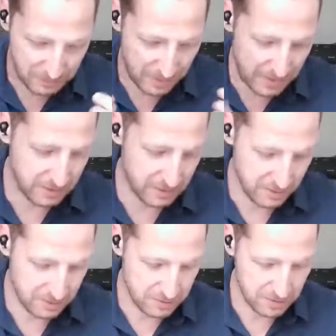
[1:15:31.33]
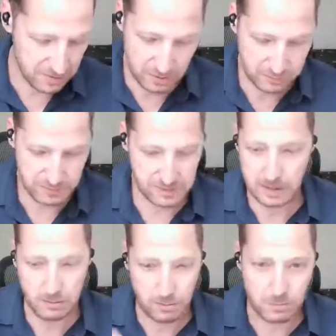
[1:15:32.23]
to agriculture, you have to say,
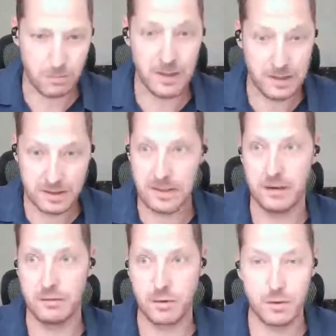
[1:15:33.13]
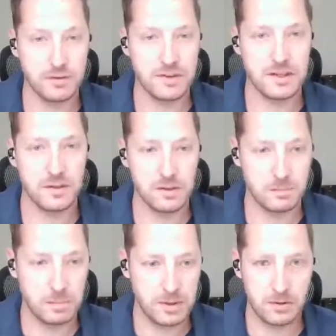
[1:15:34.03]
yeah, well, yeah, of course they're
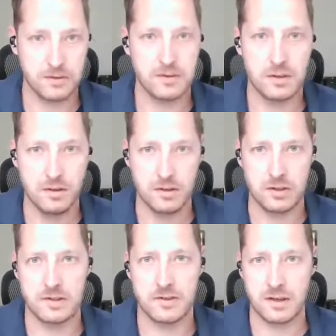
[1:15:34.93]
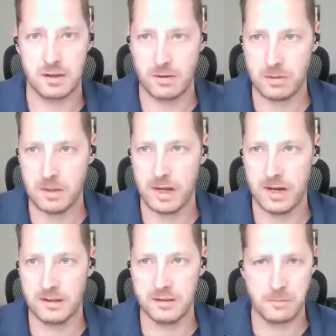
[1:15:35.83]
not, because the conditions are incredibly
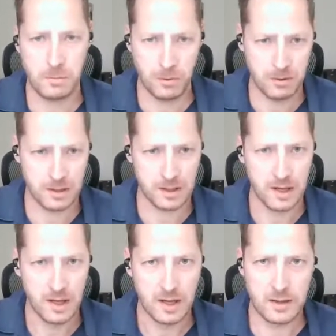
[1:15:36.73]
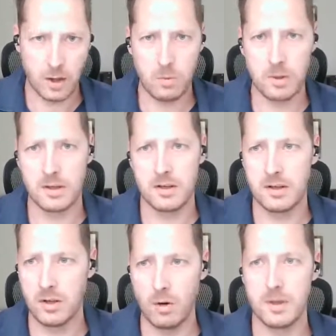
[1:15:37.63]
hard and appalling. And no
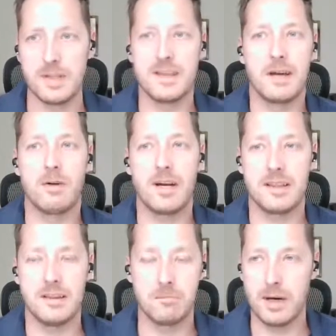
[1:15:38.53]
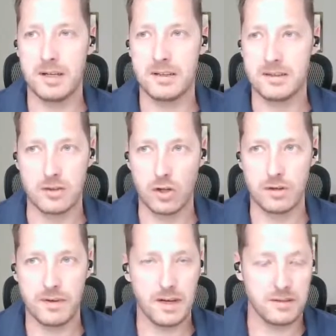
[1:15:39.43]
one in their right mind,
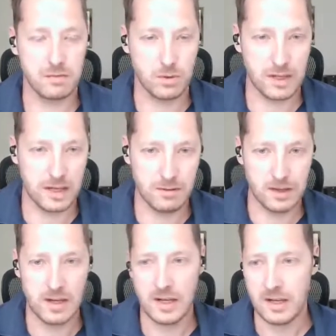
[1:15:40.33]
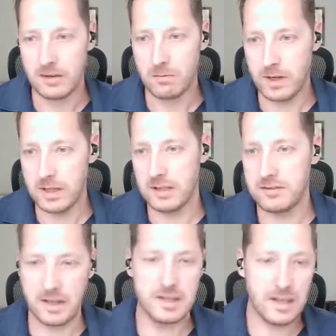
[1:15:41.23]
none of us, would ever readily
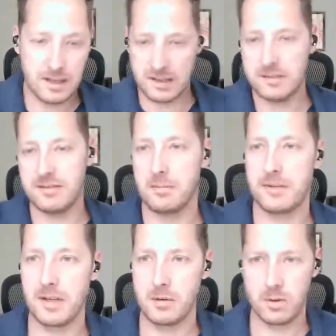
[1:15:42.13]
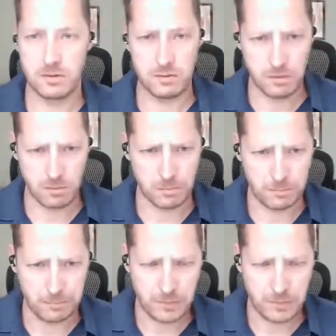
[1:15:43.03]
say, yeah, that's something I want to do.